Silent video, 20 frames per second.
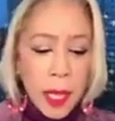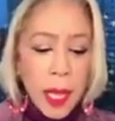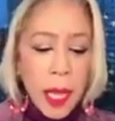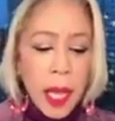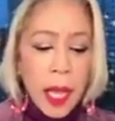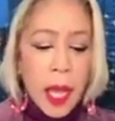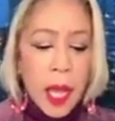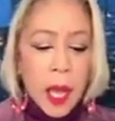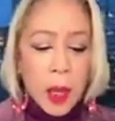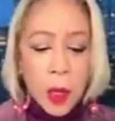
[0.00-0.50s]

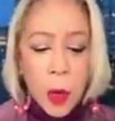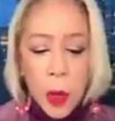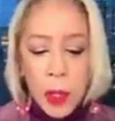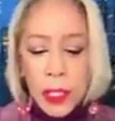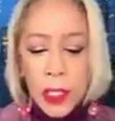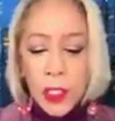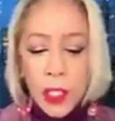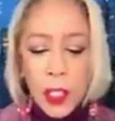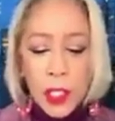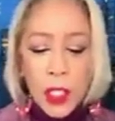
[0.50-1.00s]

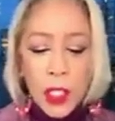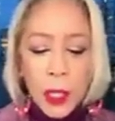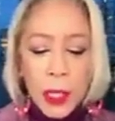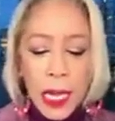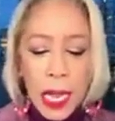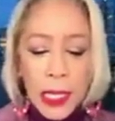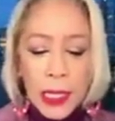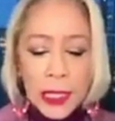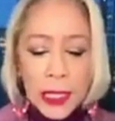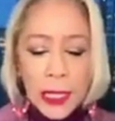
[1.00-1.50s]
According to the
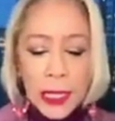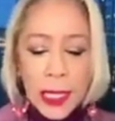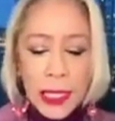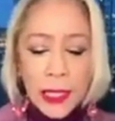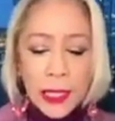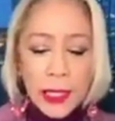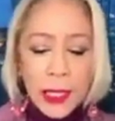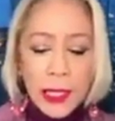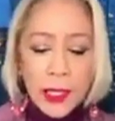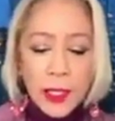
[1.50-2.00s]
United
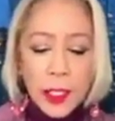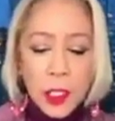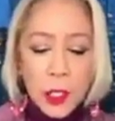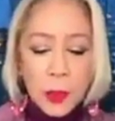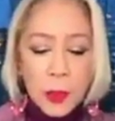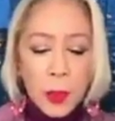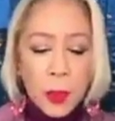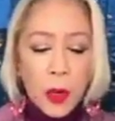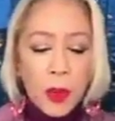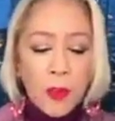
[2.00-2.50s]
States Census
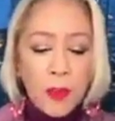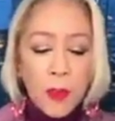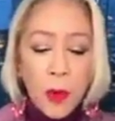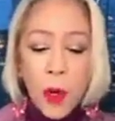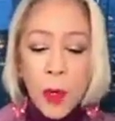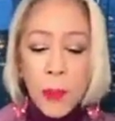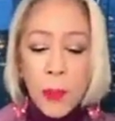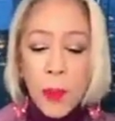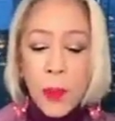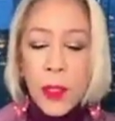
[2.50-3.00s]
Bureau,
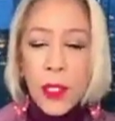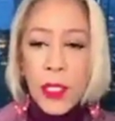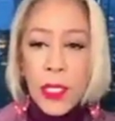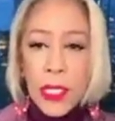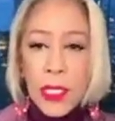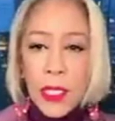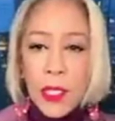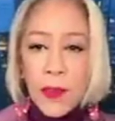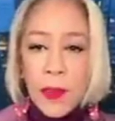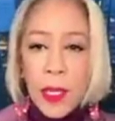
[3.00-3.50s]

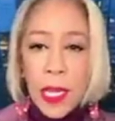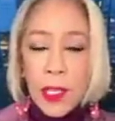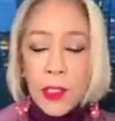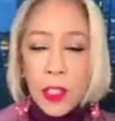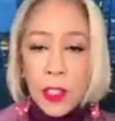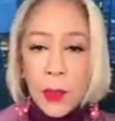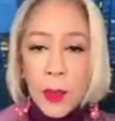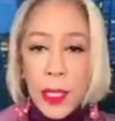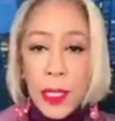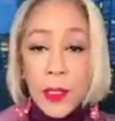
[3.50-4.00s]
4% of
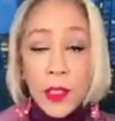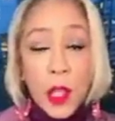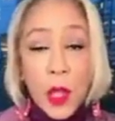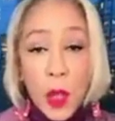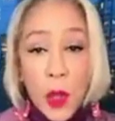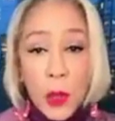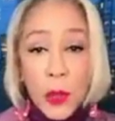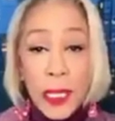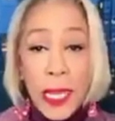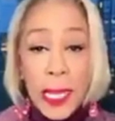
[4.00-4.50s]
Nigerians
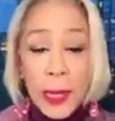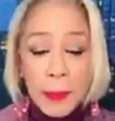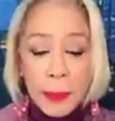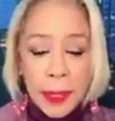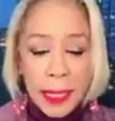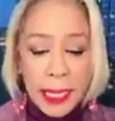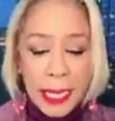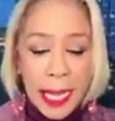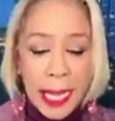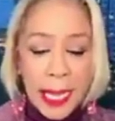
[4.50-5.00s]
hold a
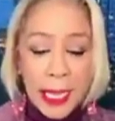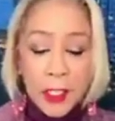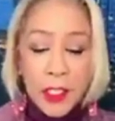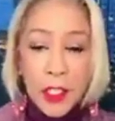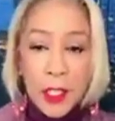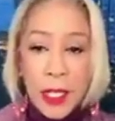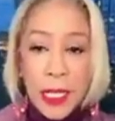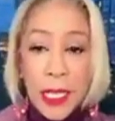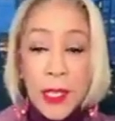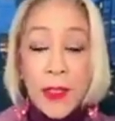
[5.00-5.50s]

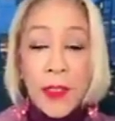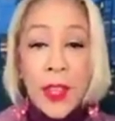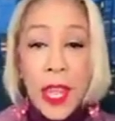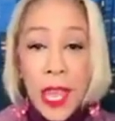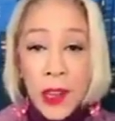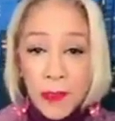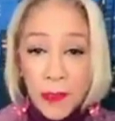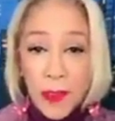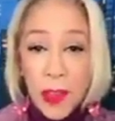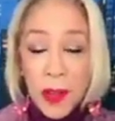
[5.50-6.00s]
PhD.
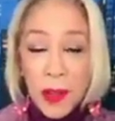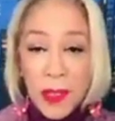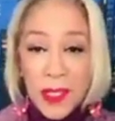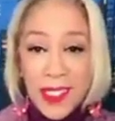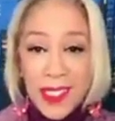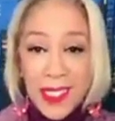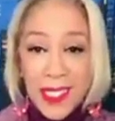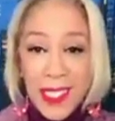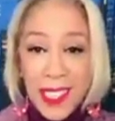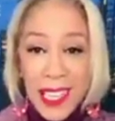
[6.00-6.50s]
That,
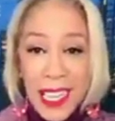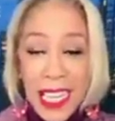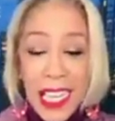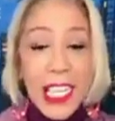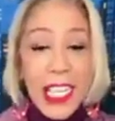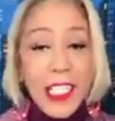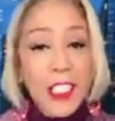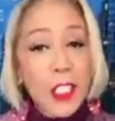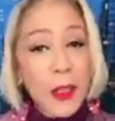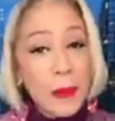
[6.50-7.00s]
folks,
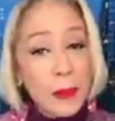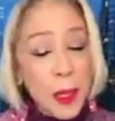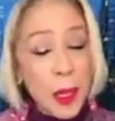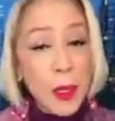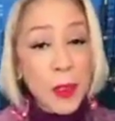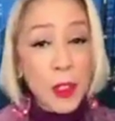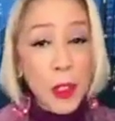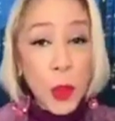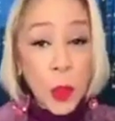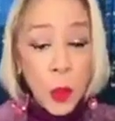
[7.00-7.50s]
is
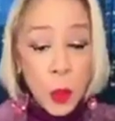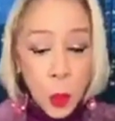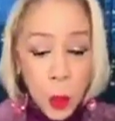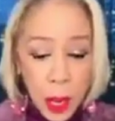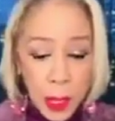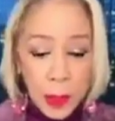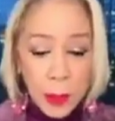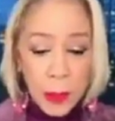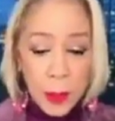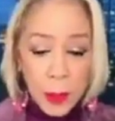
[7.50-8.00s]
compared to
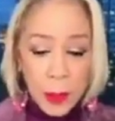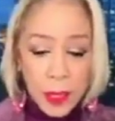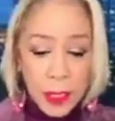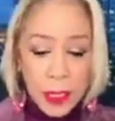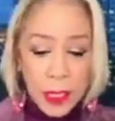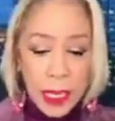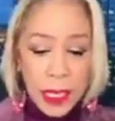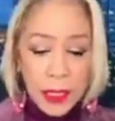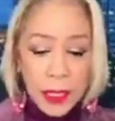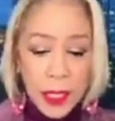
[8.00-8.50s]

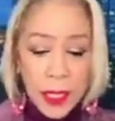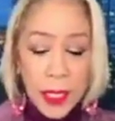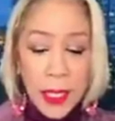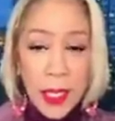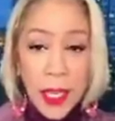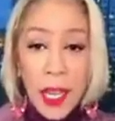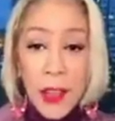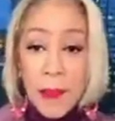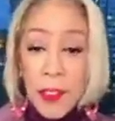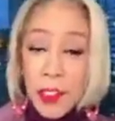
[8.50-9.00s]
1%
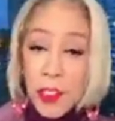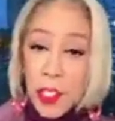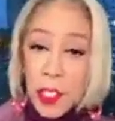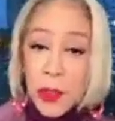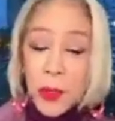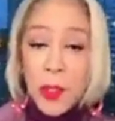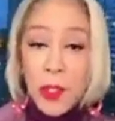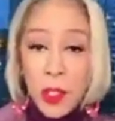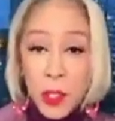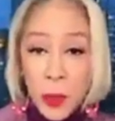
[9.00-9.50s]
of the
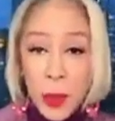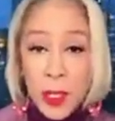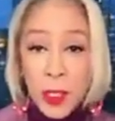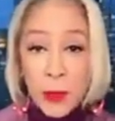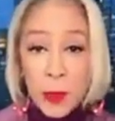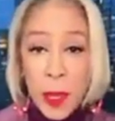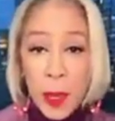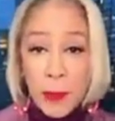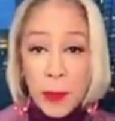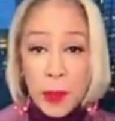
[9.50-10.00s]
general U.S.
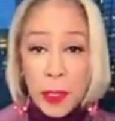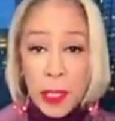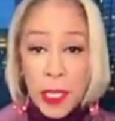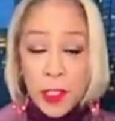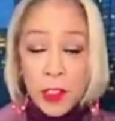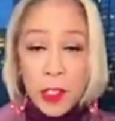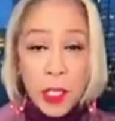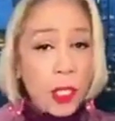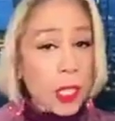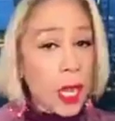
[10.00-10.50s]

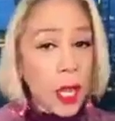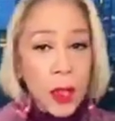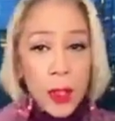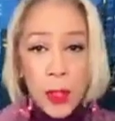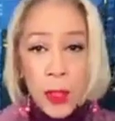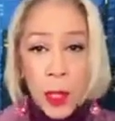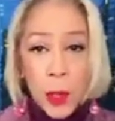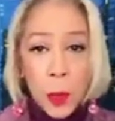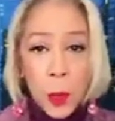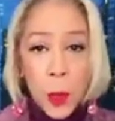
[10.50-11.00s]
population.
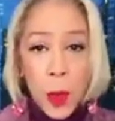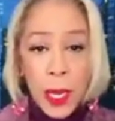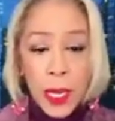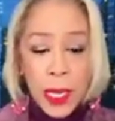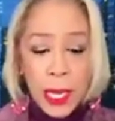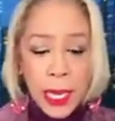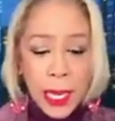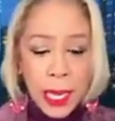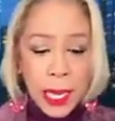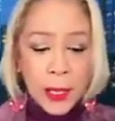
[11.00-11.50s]
They're way
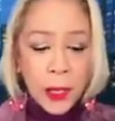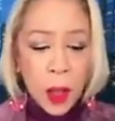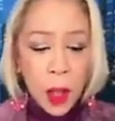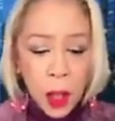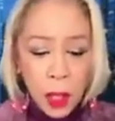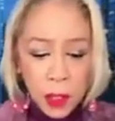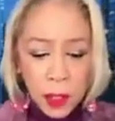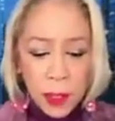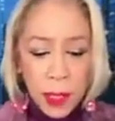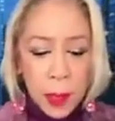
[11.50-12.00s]
ahead.
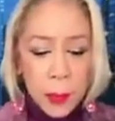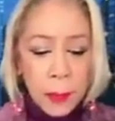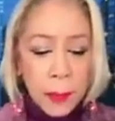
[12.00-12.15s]
Also,